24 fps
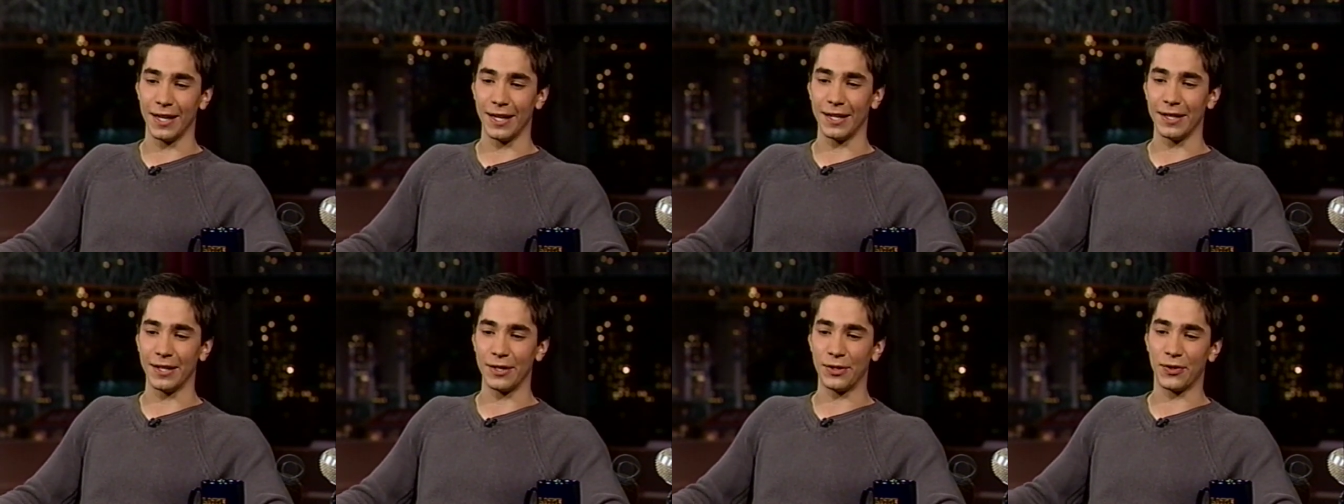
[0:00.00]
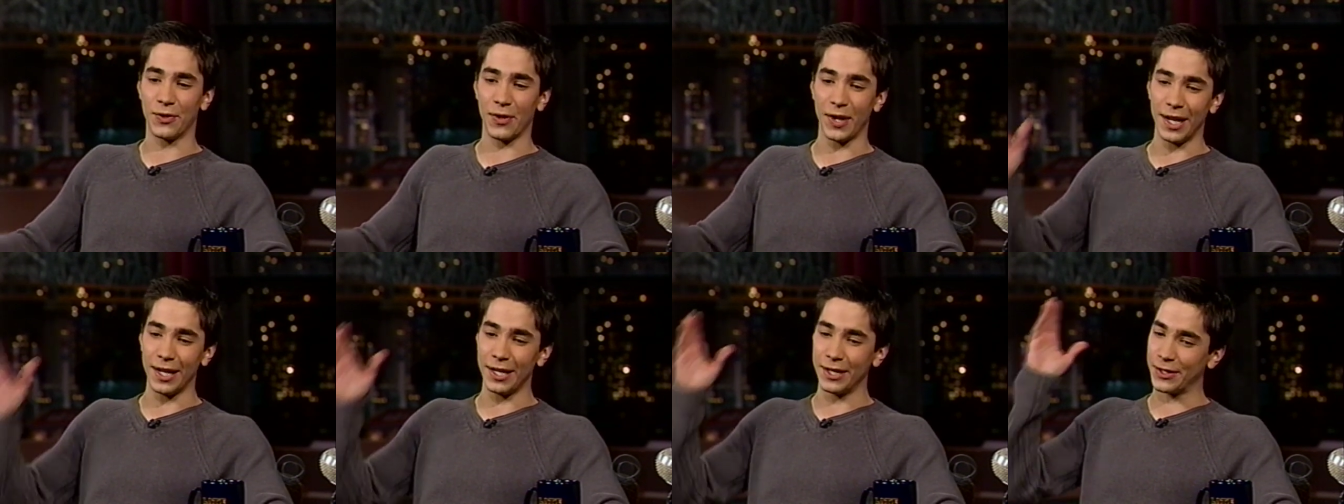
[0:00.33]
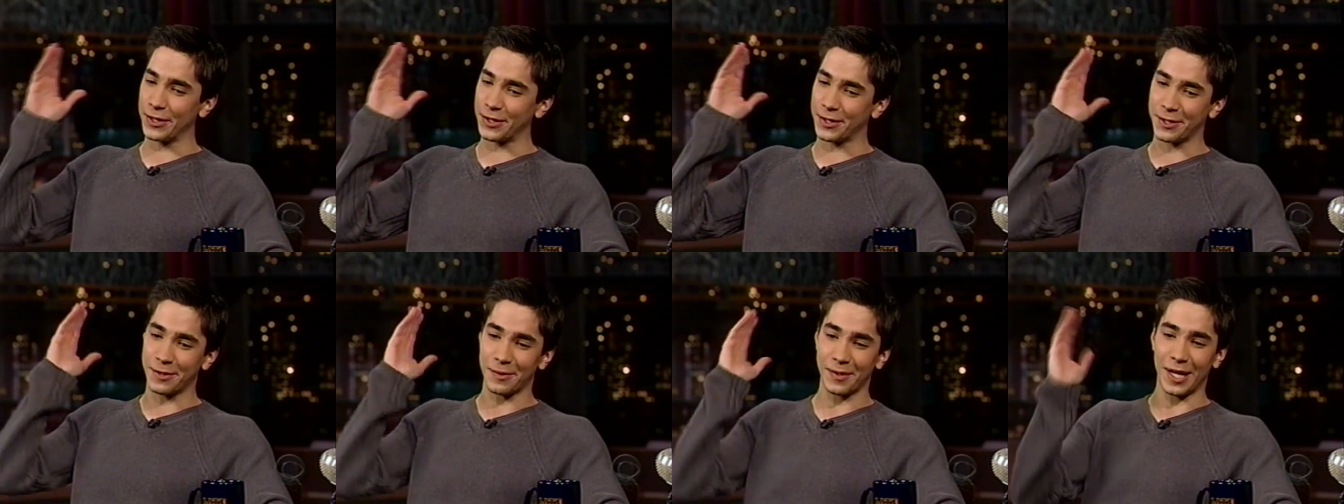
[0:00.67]
And the train
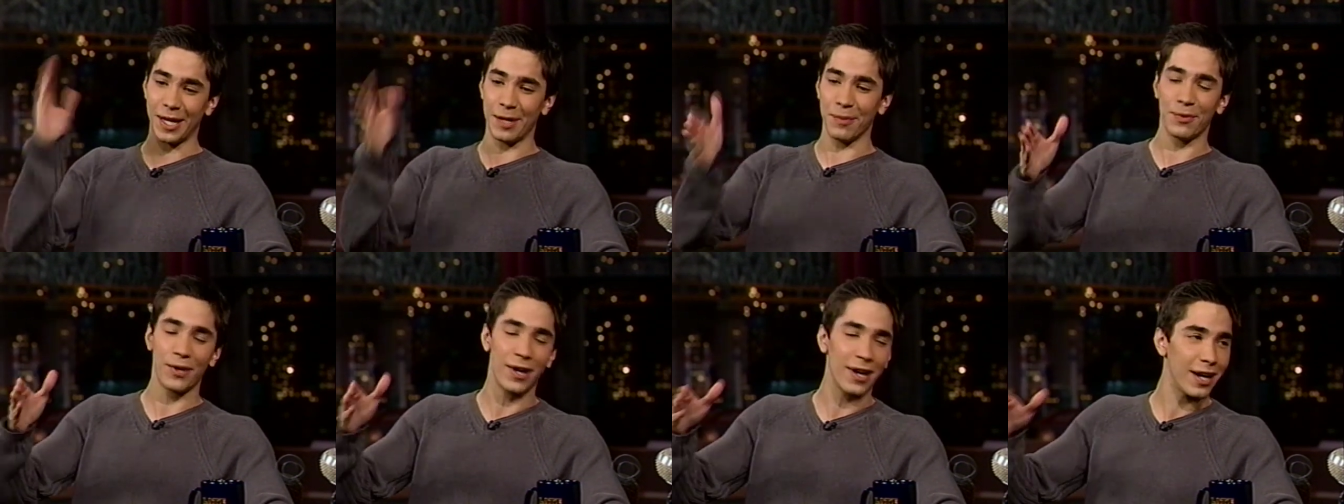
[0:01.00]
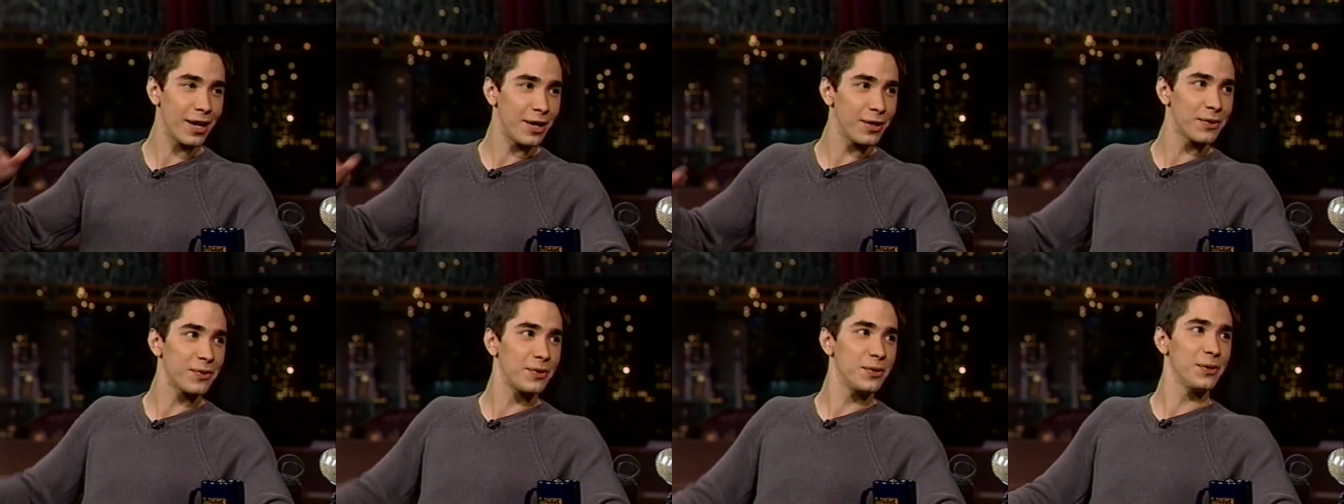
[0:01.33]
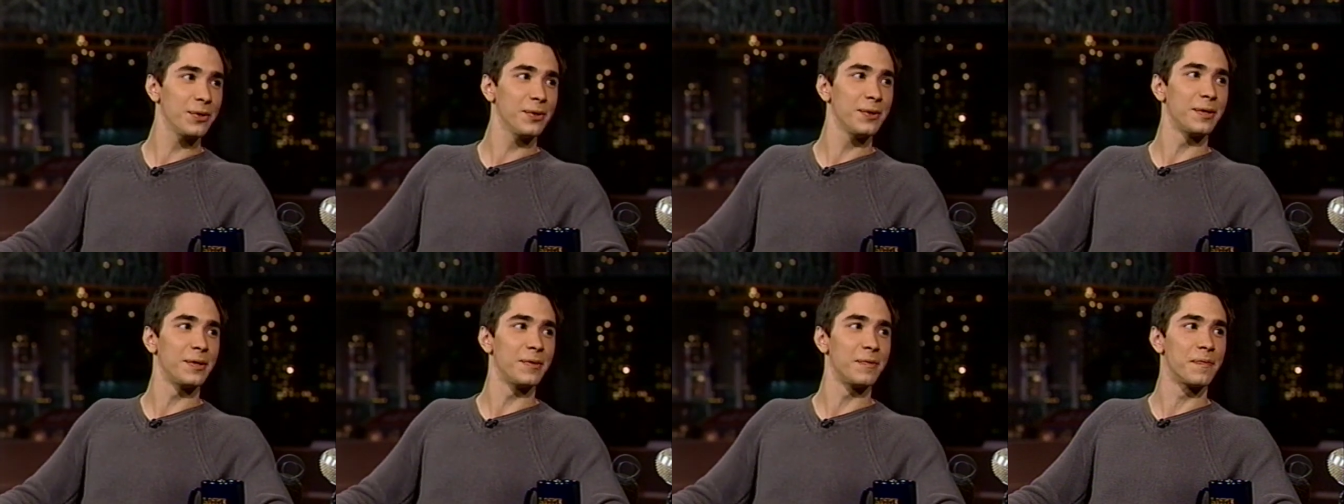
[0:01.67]
just came right on
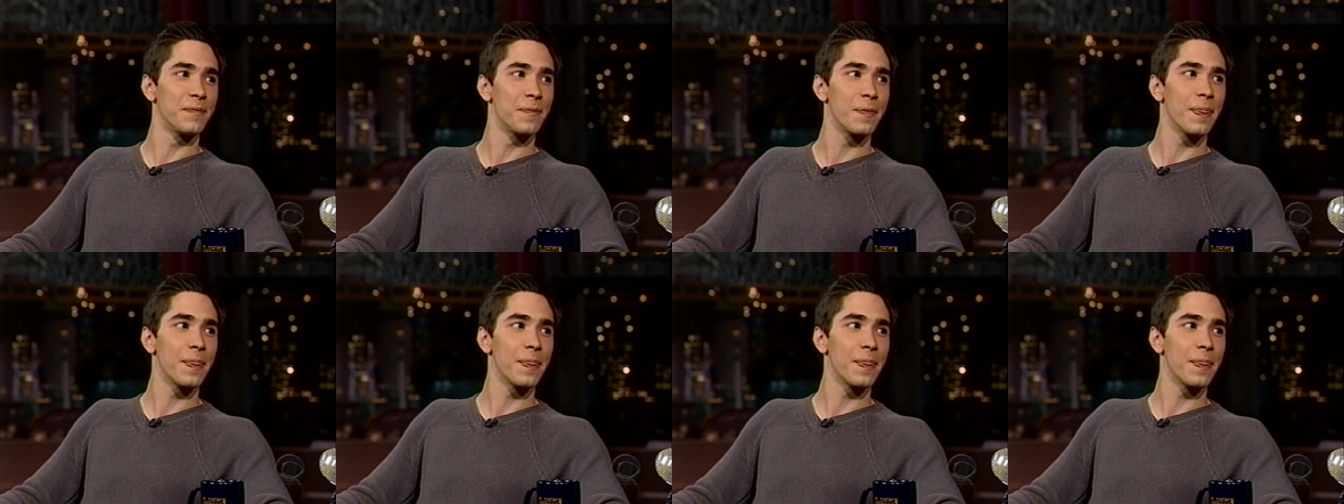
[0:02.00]
through and...